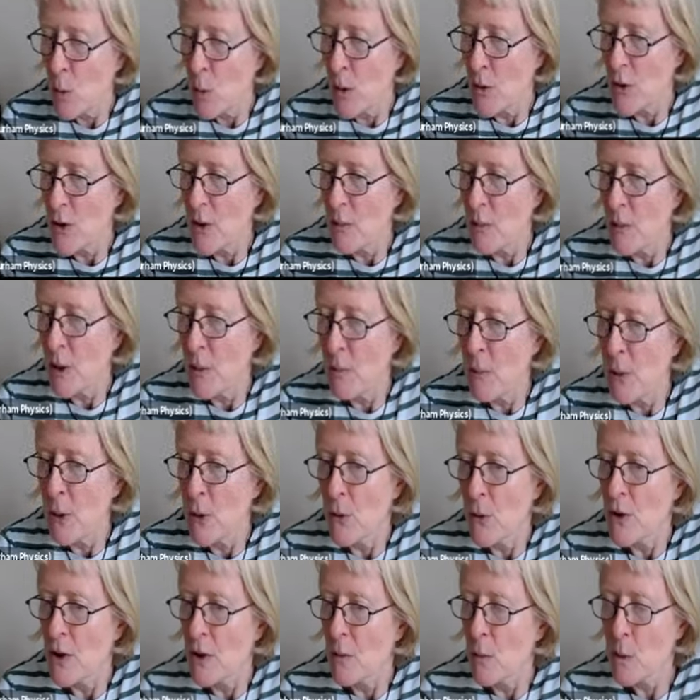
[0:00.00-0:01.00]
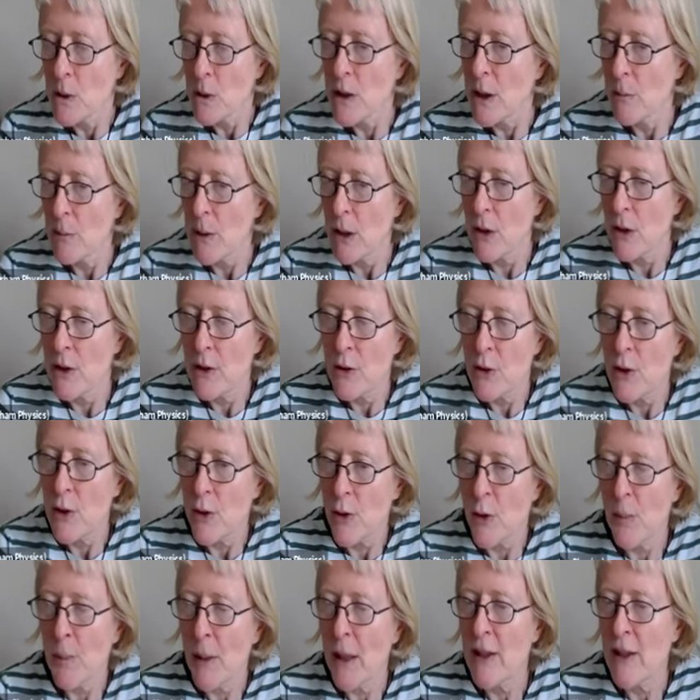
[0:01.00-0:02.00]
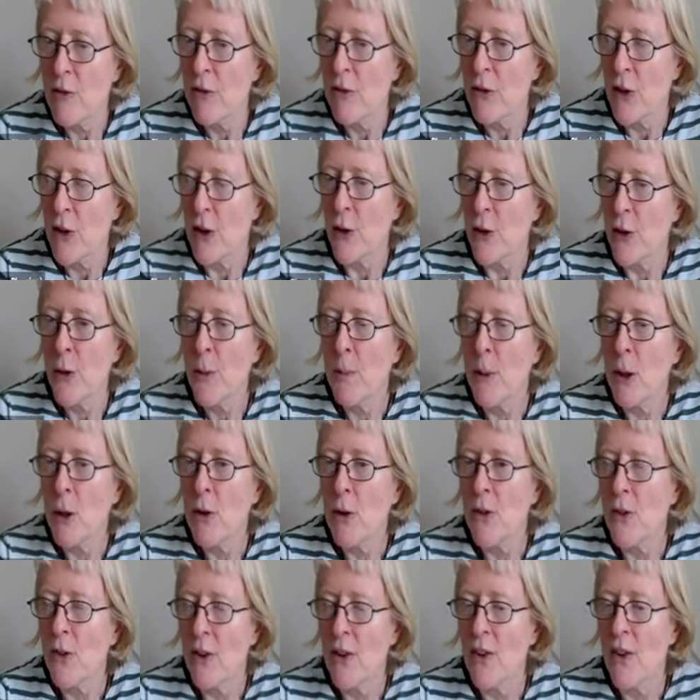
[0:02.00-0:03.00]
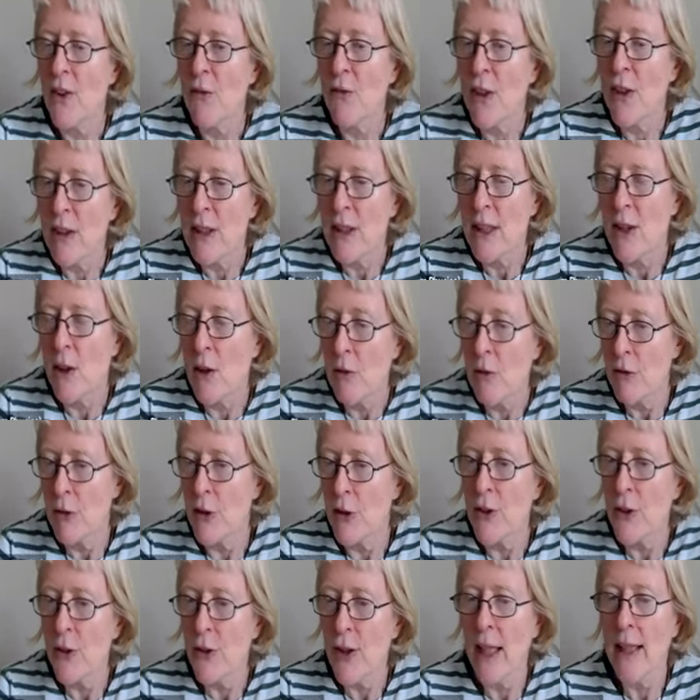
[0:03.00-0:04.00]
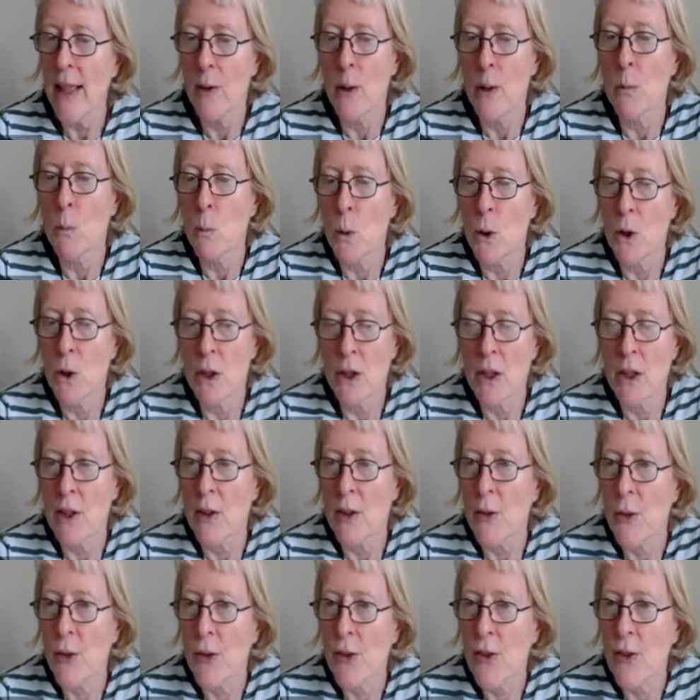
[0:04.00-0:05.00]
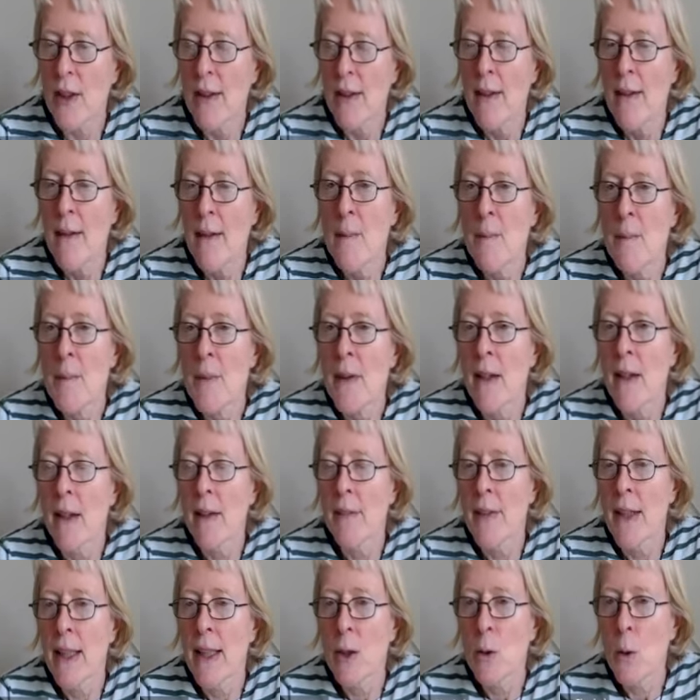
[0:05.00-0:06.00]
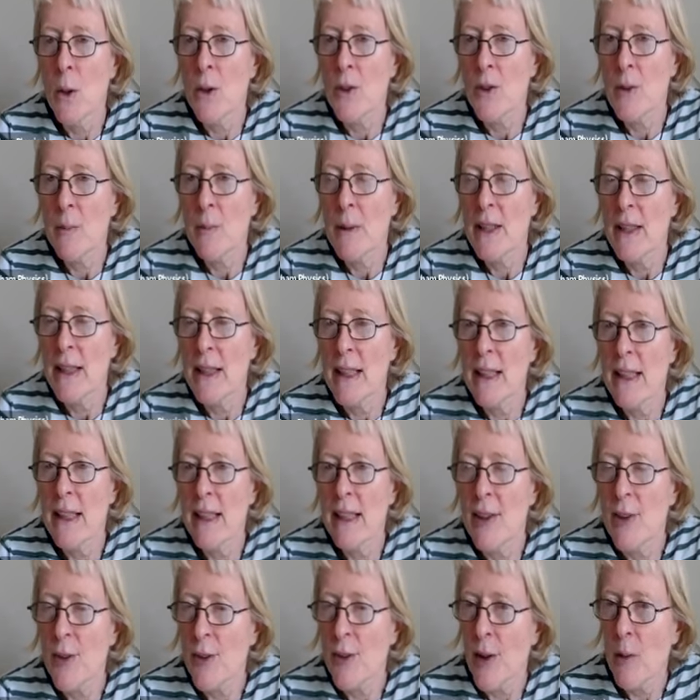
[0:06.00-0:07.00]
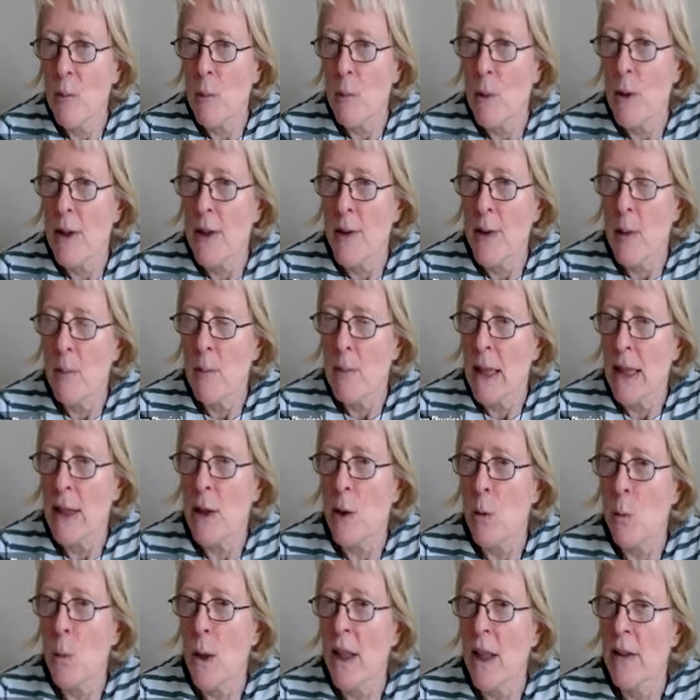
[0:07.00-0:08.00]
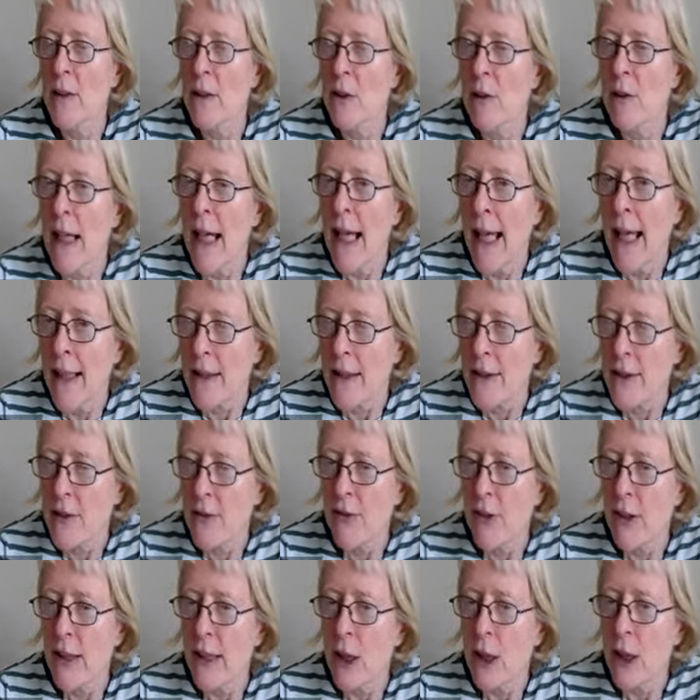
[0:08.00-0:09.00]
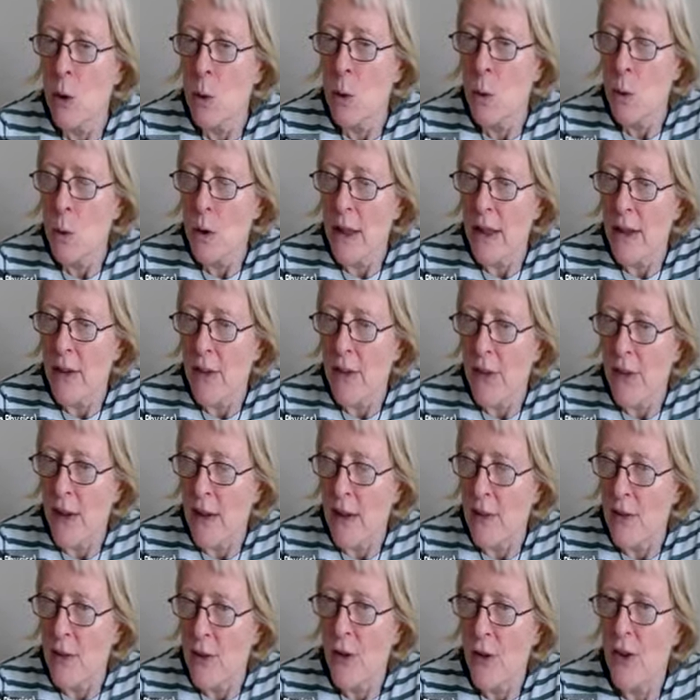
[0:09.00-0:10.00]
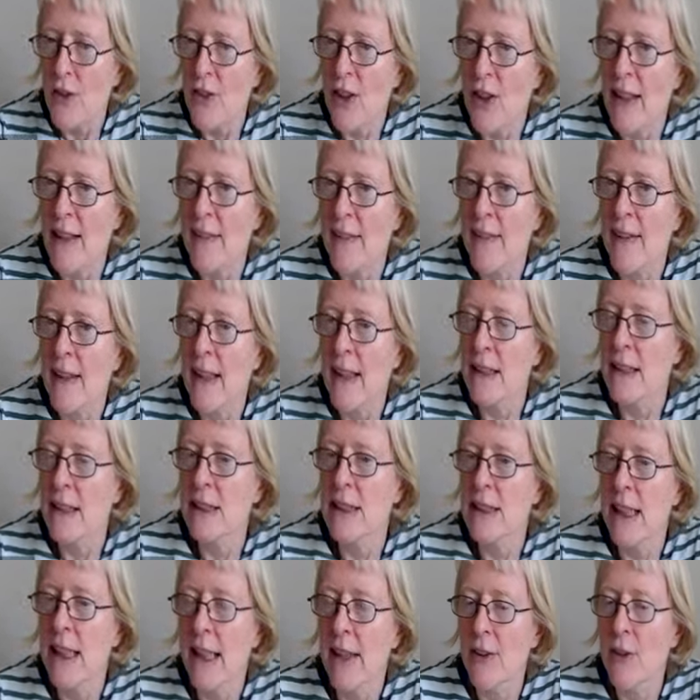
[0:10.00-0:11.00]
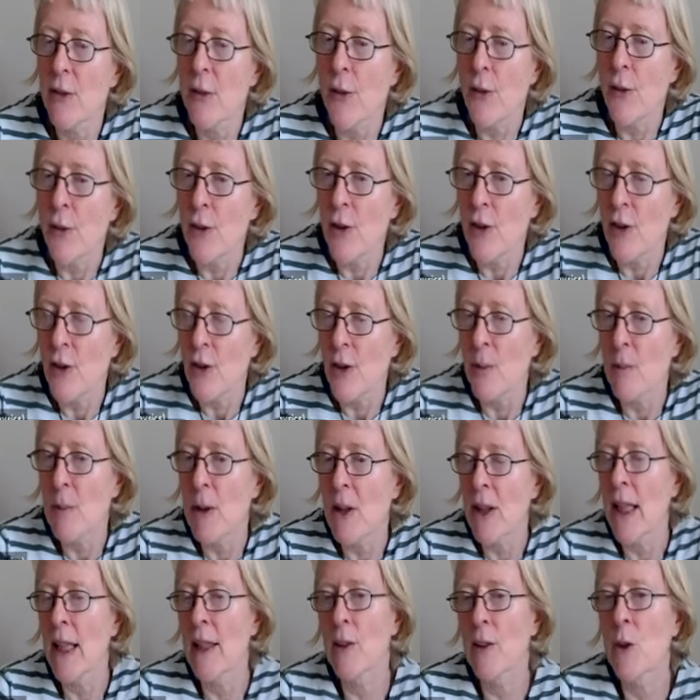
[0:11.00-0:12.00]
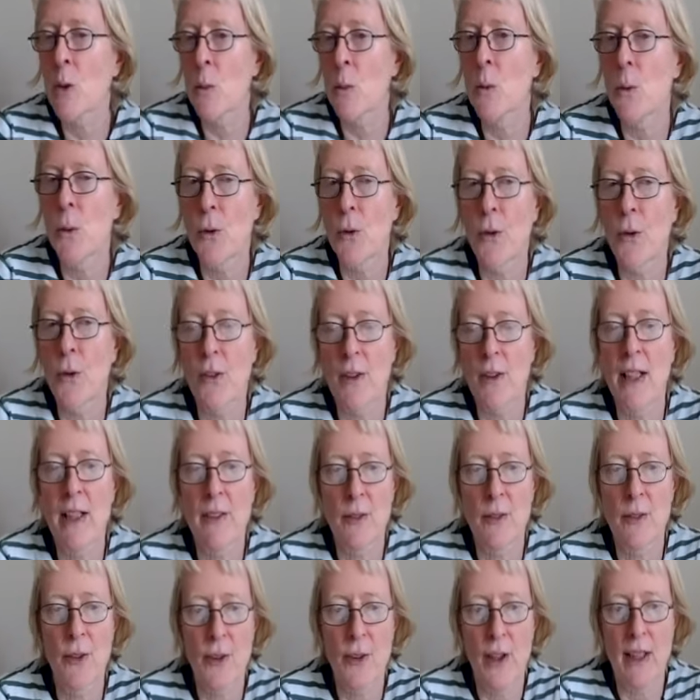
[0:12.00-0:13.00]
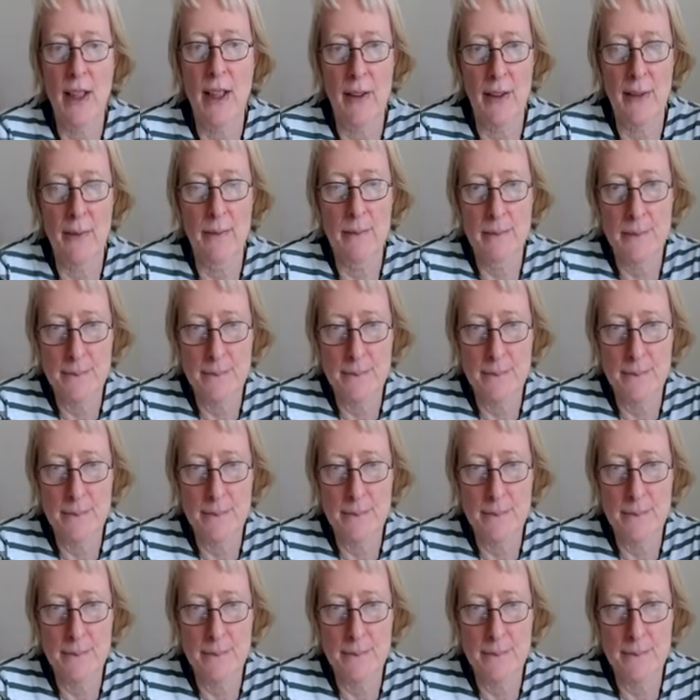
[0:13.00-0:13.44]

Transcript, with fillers: quantum computing, which I'm going to explain first because it's very obvious how it works. And then quantum annealing is somewhere in the middle where you're actively cooling things to take the energy out of the system and head towards the ground state.